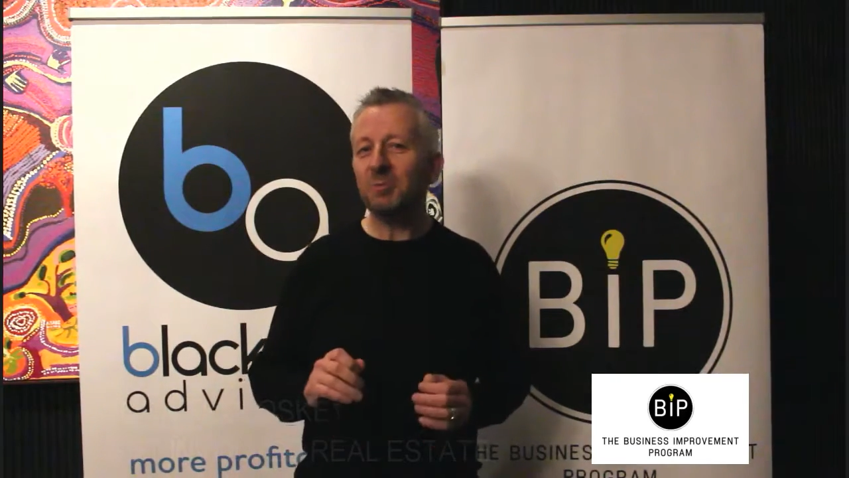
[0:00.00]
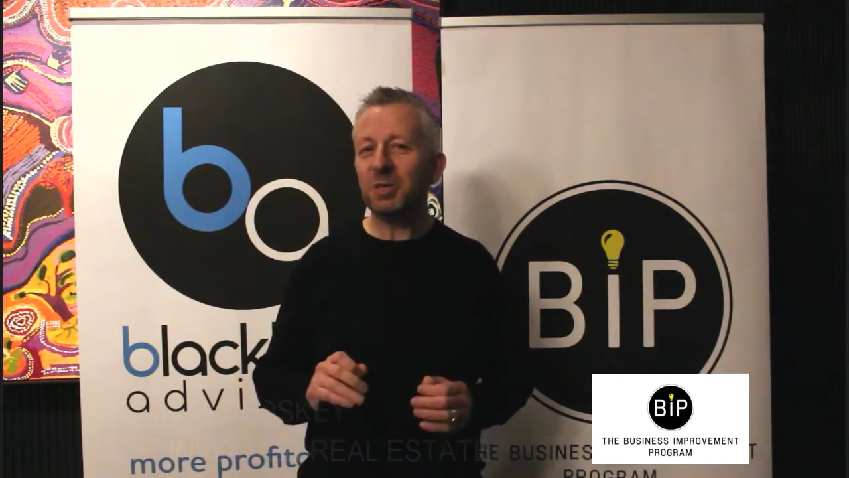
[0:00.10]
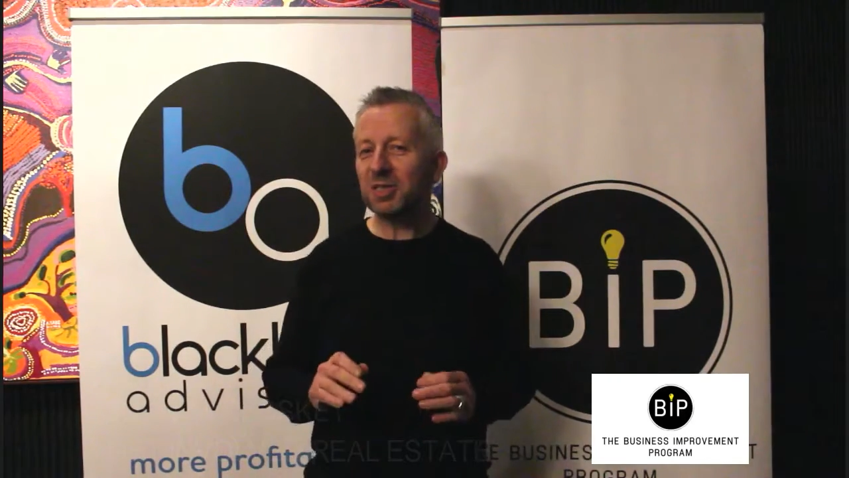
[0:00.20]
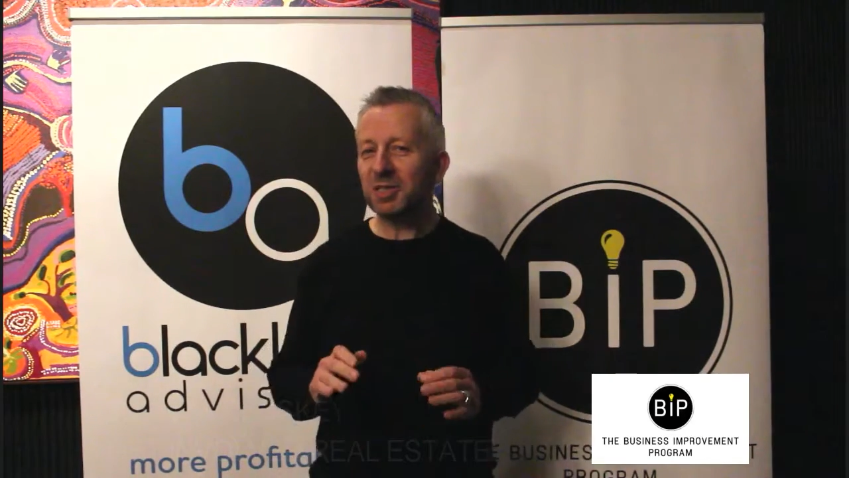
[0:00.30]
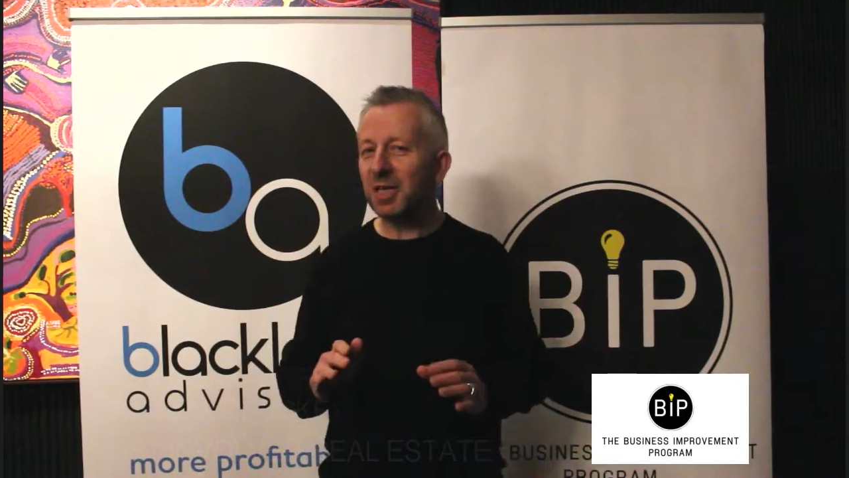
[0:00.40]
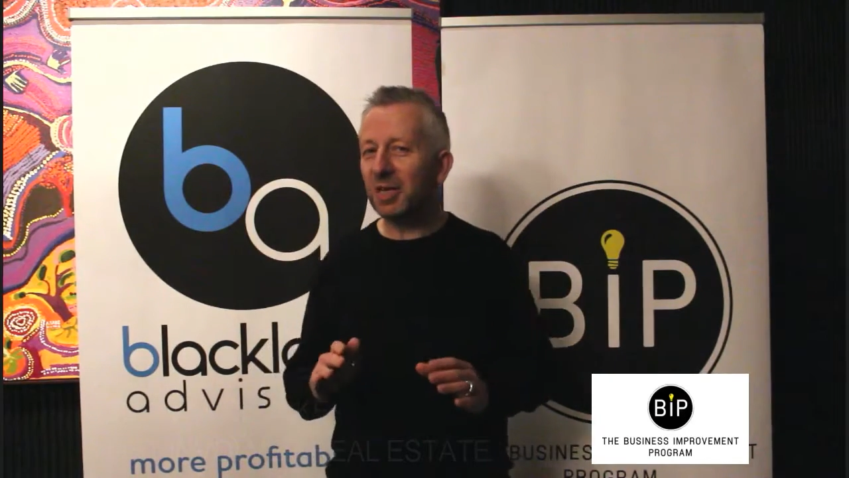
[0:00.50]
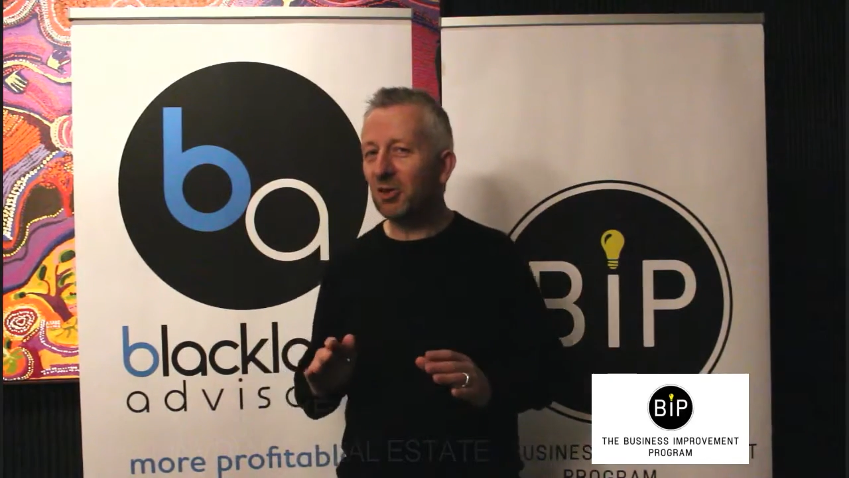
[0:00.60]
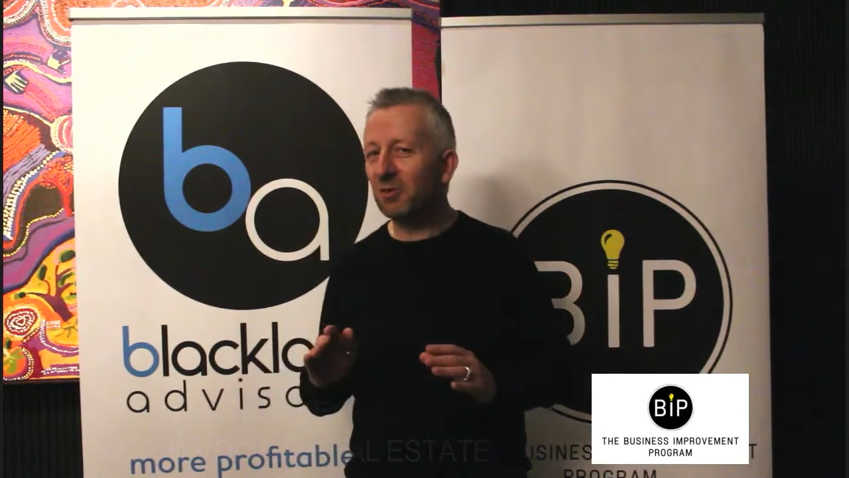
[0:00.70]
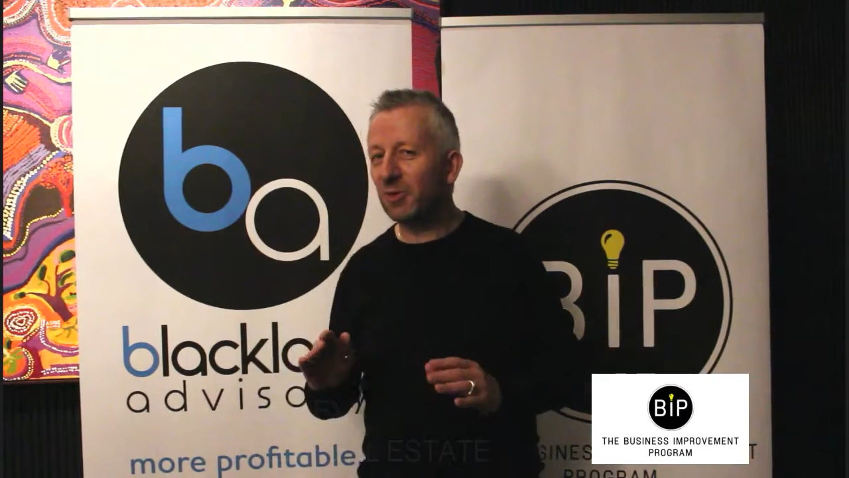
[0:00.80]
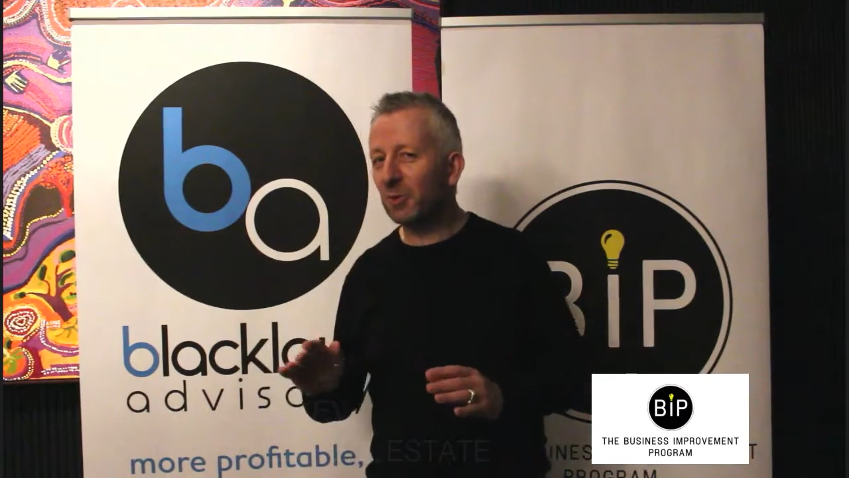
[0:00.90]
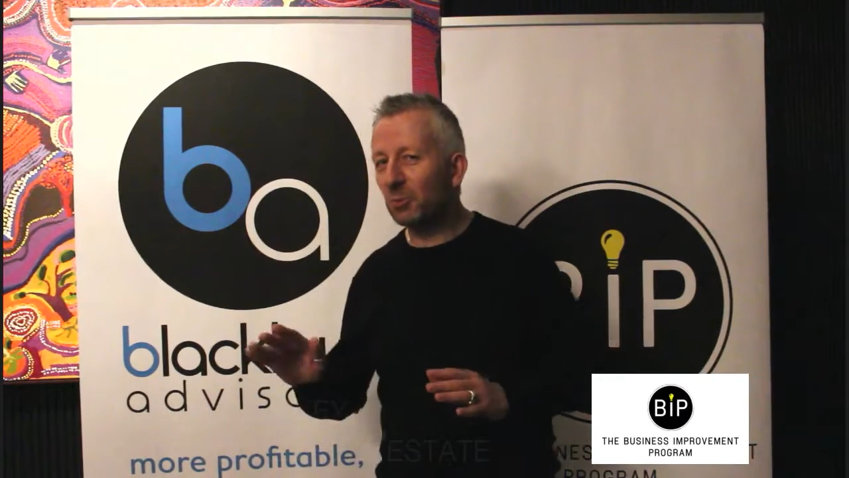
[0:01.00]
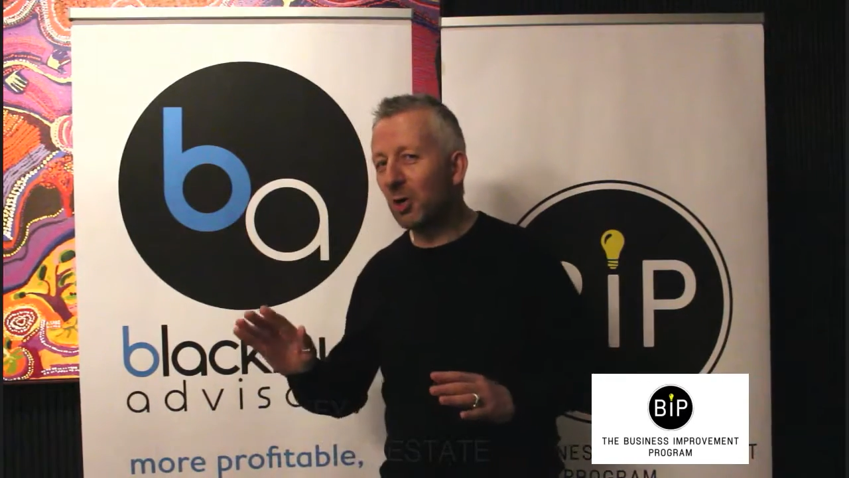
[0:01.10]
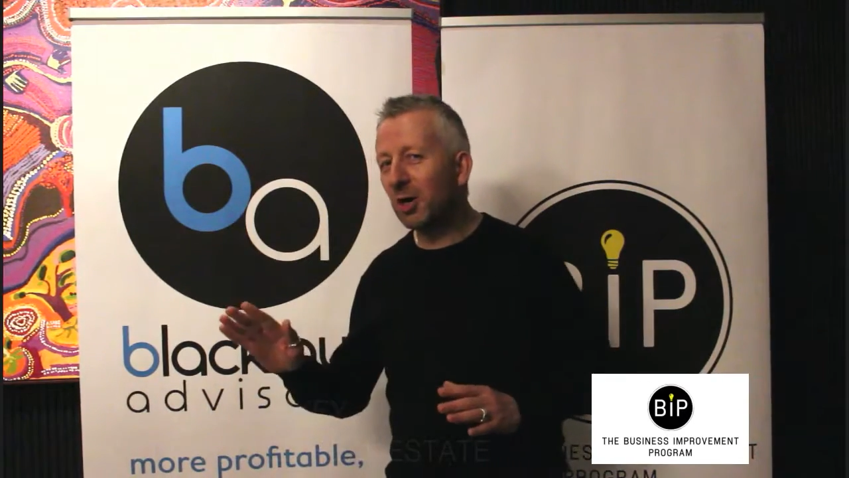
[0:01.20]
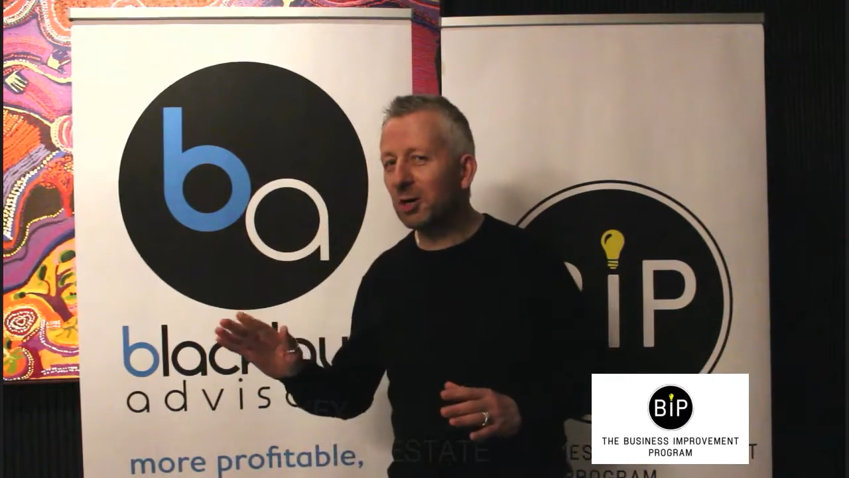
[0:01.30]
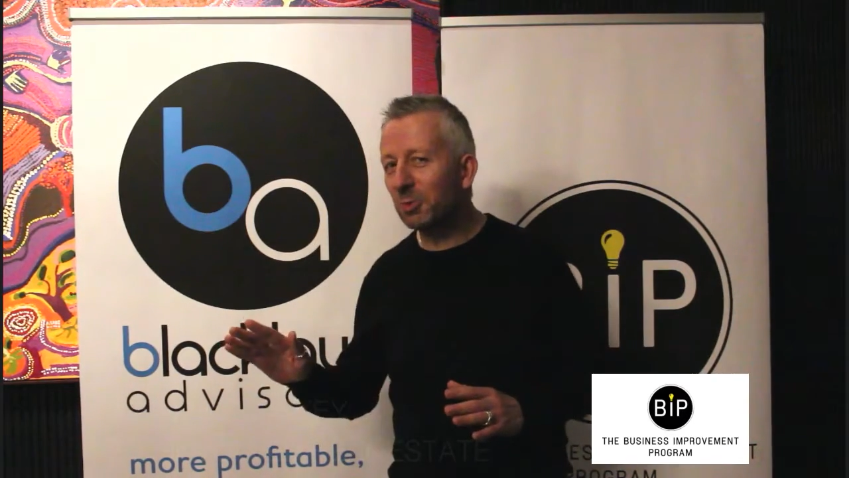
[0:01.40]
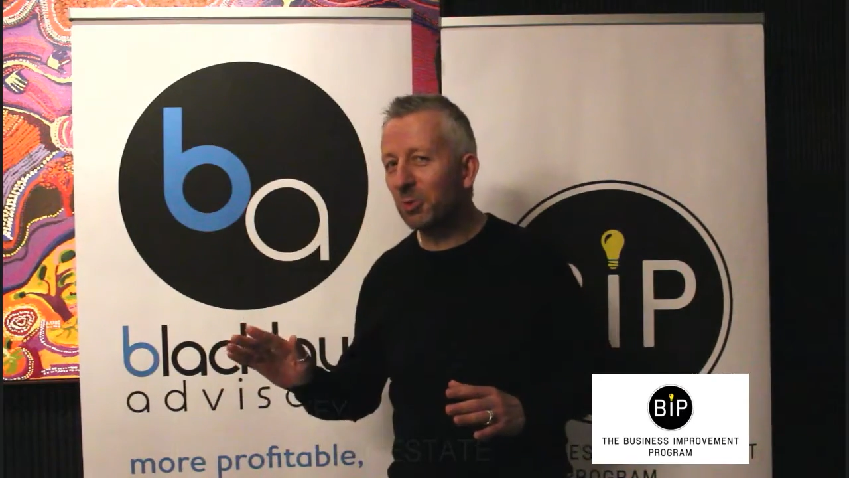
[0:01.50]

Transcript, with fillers: business taking off on a rocket